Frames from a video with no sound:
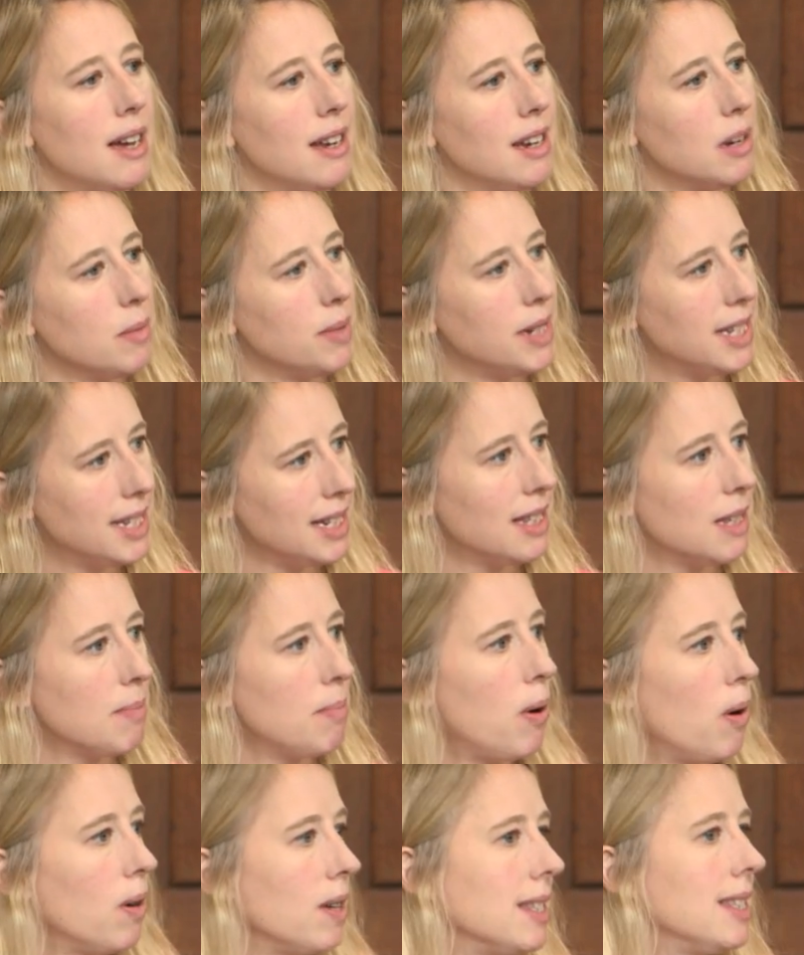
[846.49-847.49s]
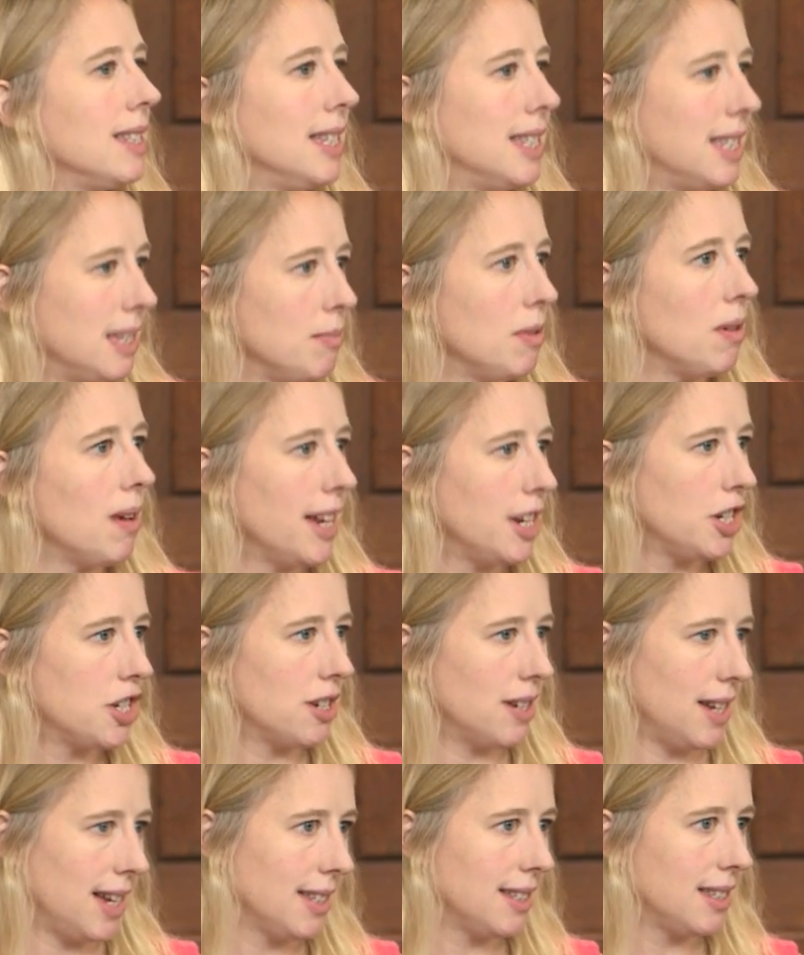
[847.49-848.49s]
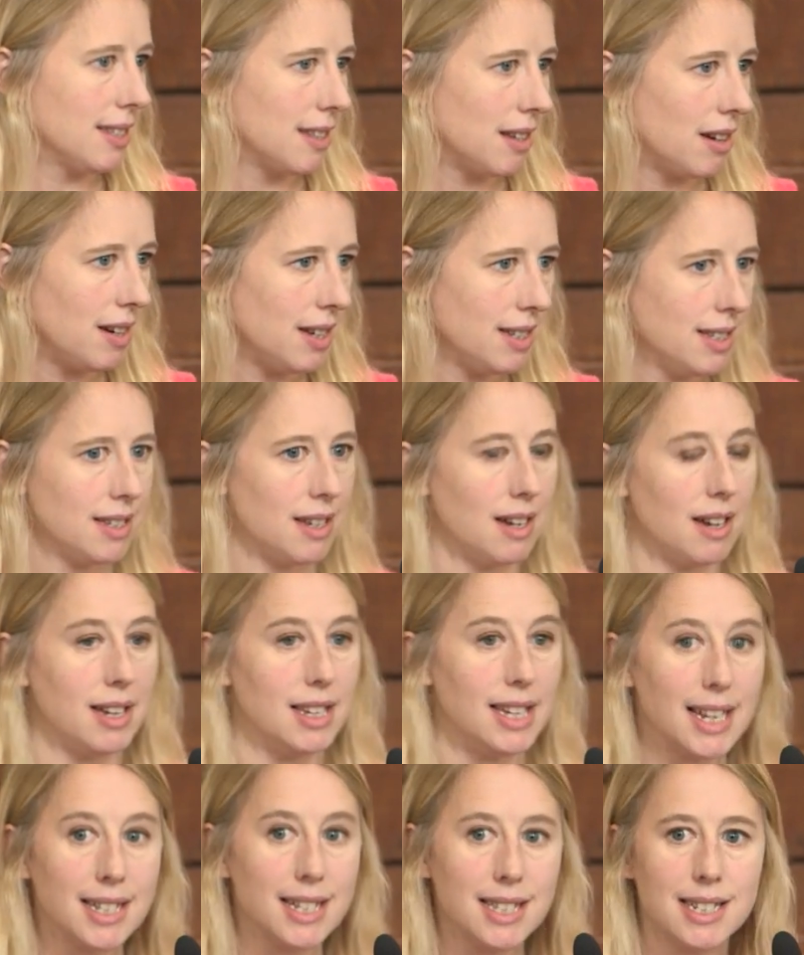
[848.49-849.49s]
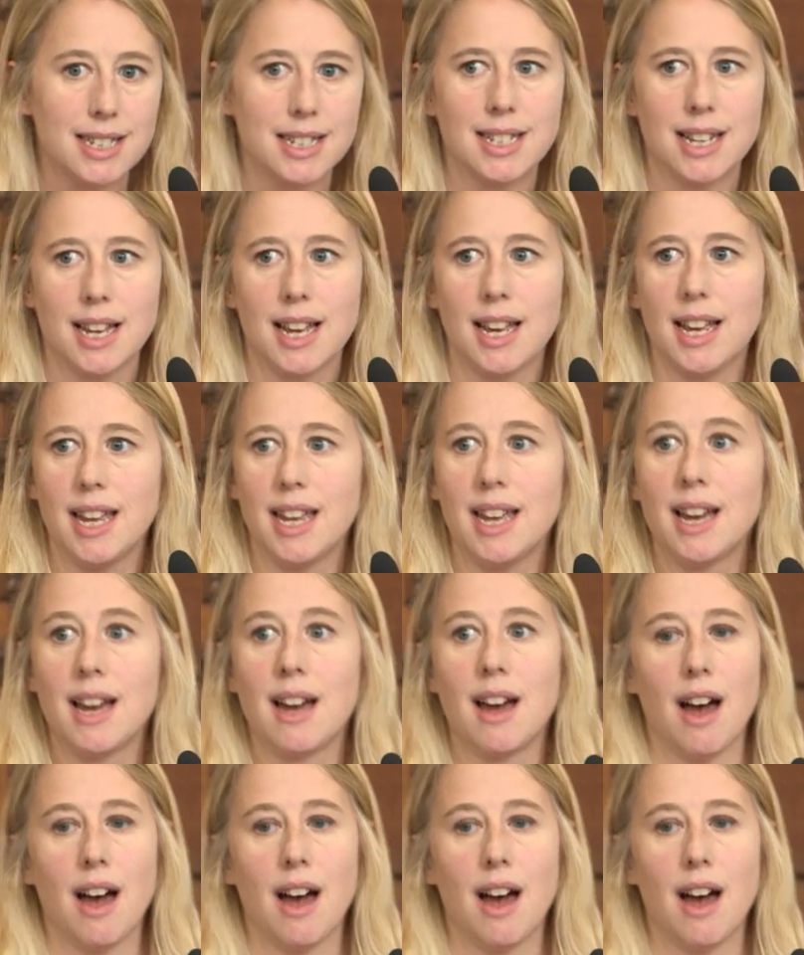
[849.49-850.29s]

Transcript: Now, we did the policy simulation exercise yesterday,